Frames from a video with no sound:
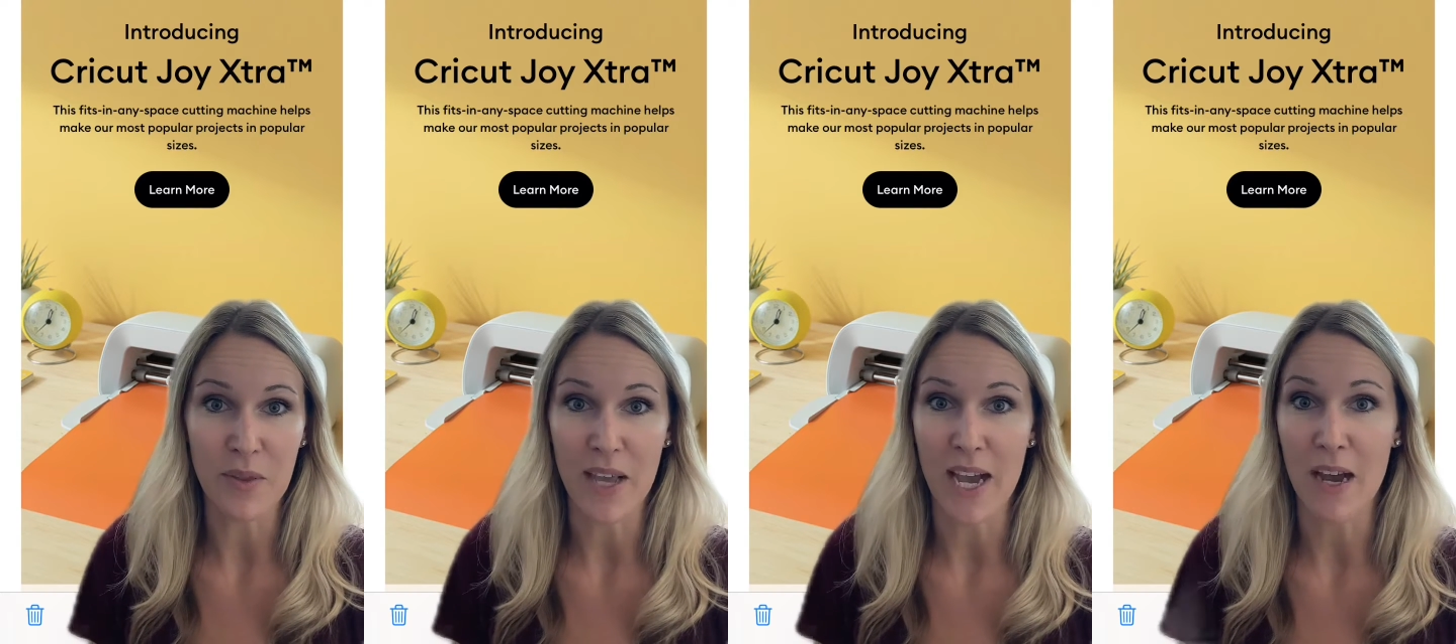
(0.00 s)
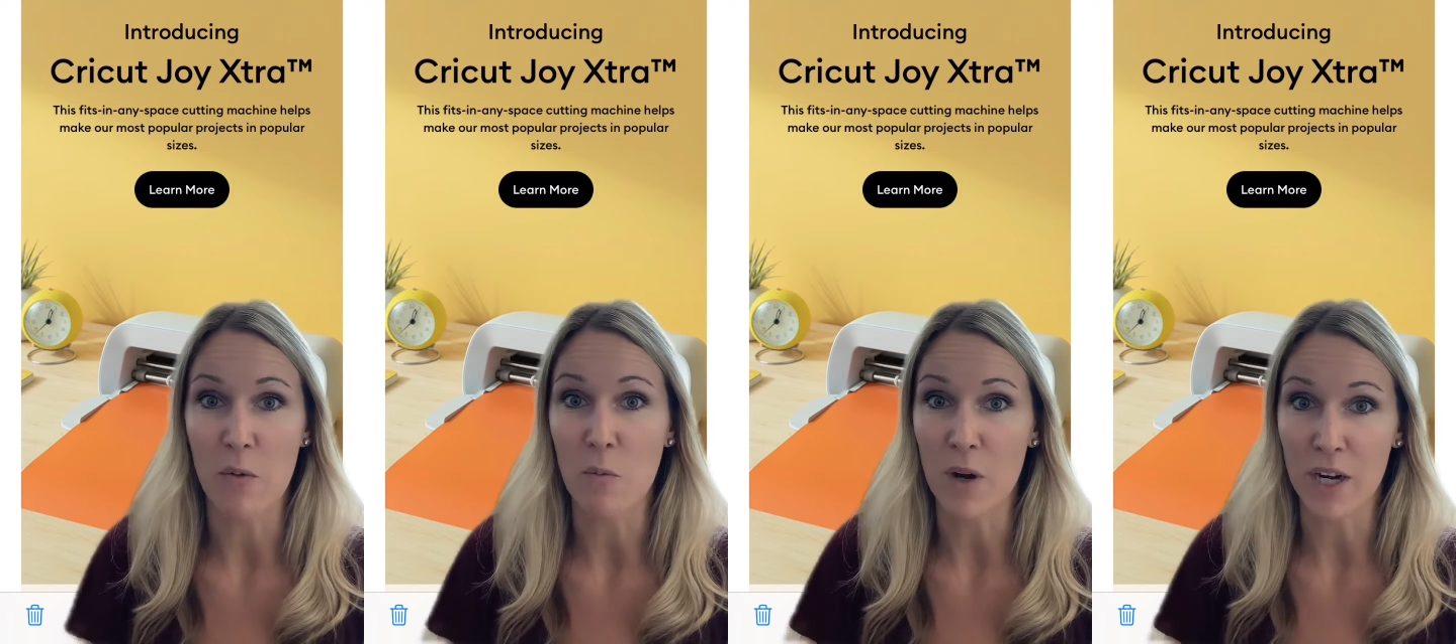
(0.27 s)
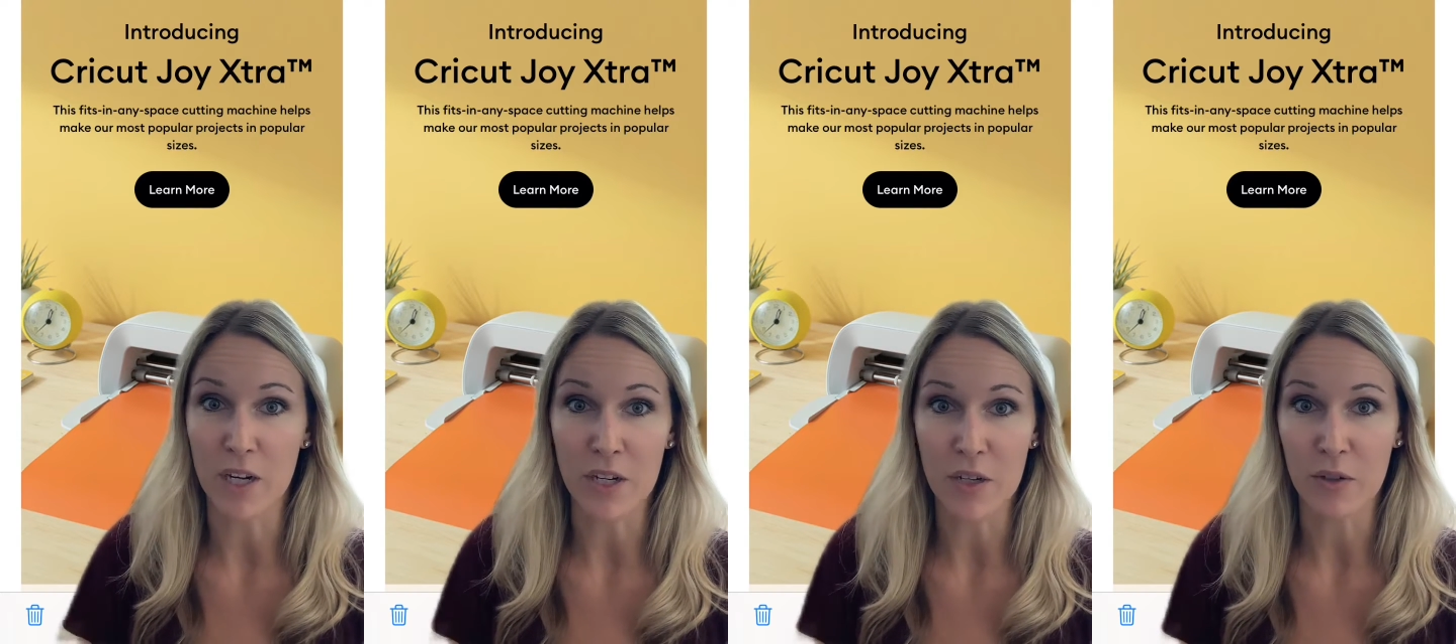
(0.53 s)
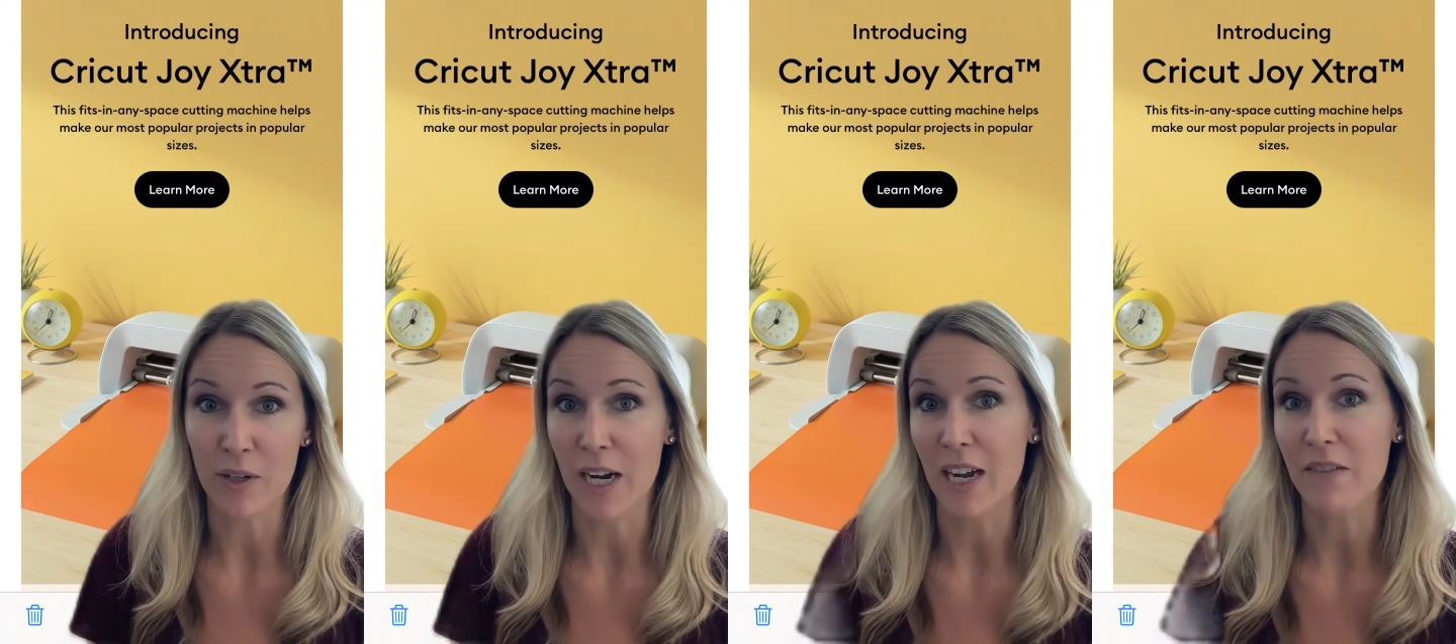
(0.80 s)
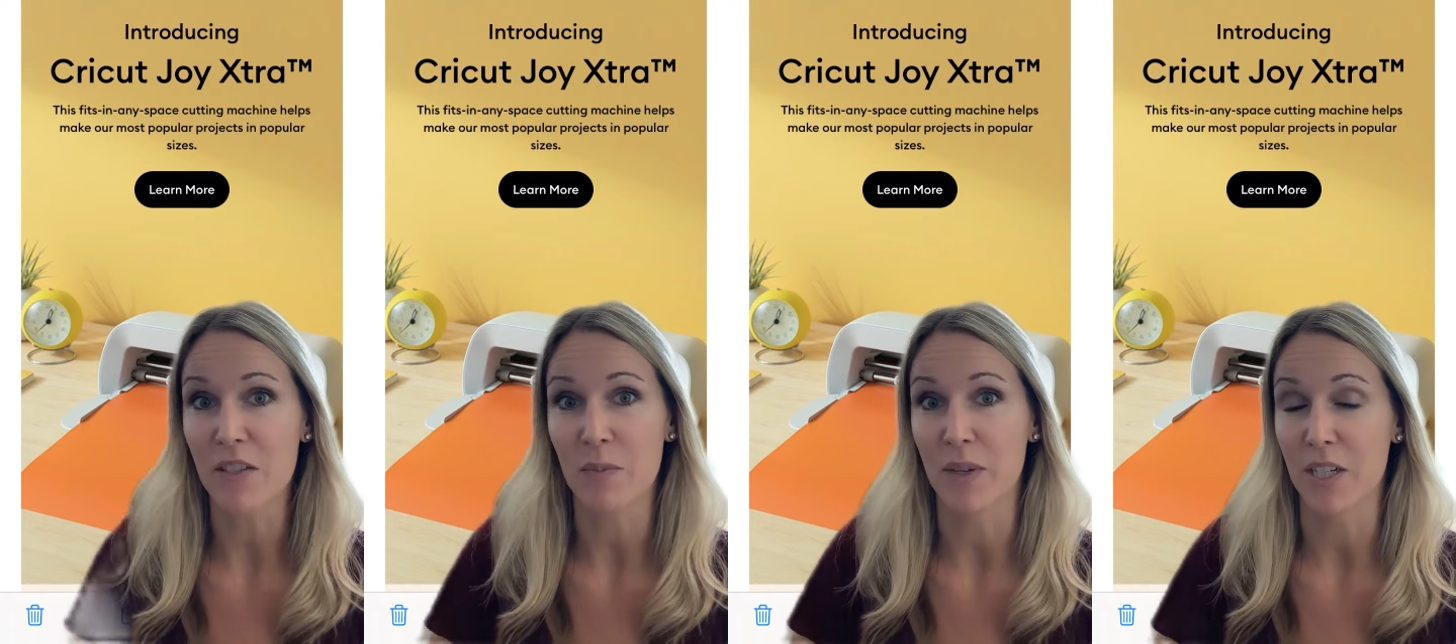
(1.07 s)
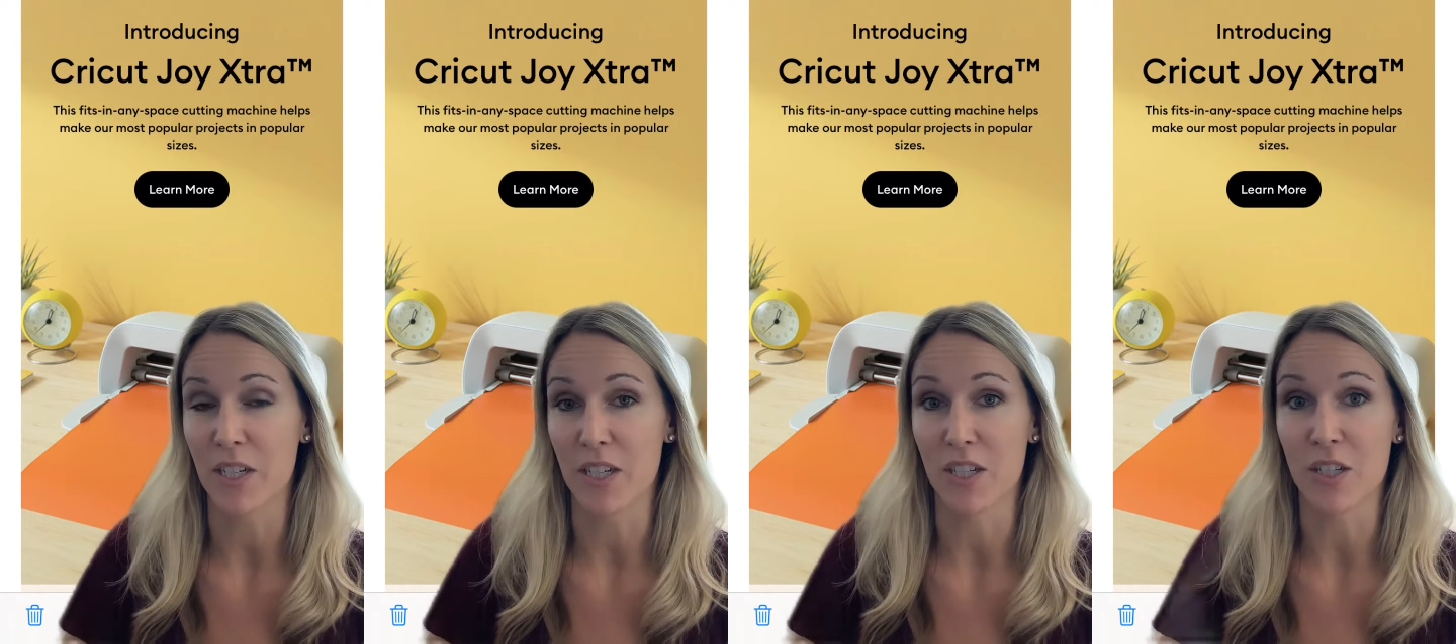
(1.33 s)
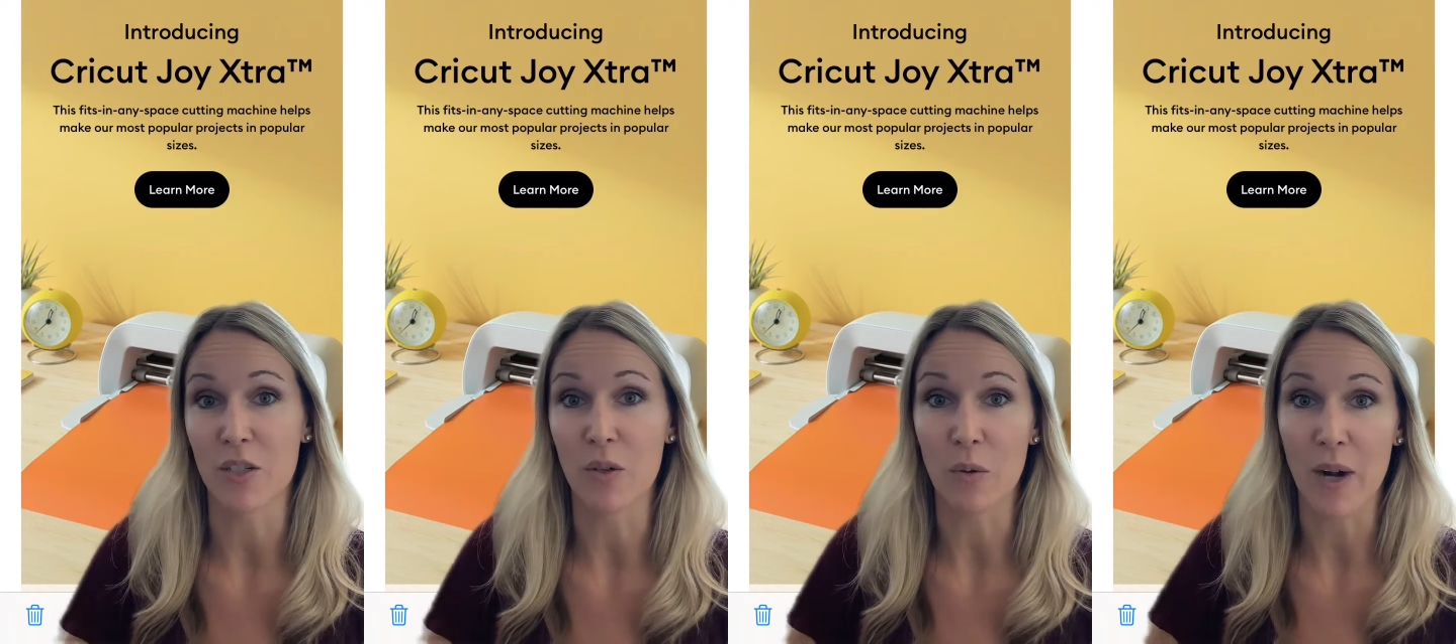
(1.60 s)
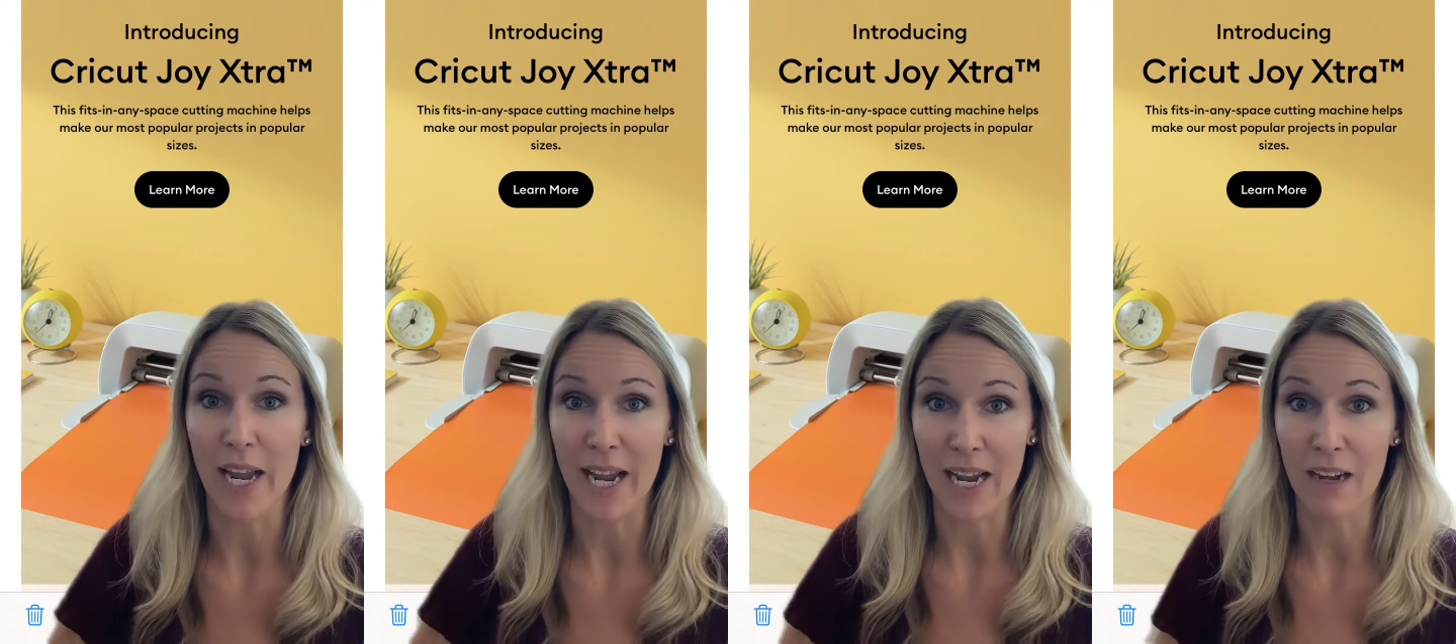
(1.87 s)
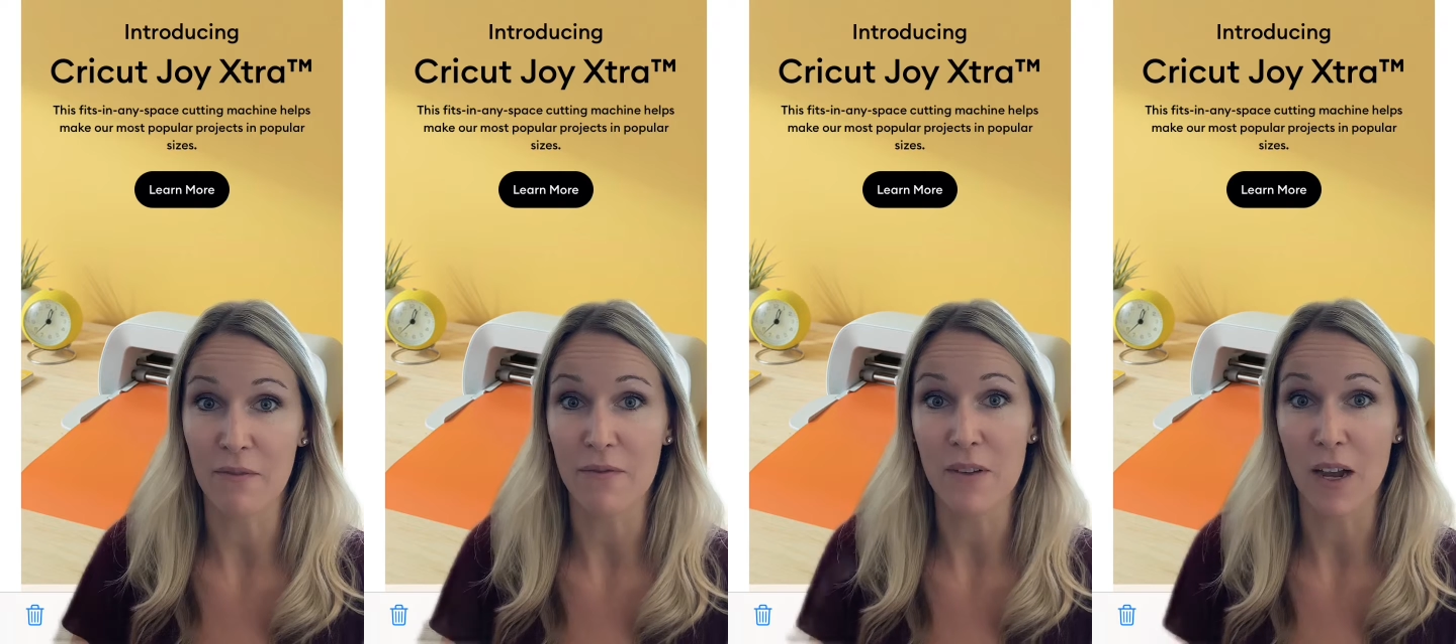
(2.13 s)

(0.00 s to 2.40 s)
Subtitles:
that want to do crafts, but just you don't have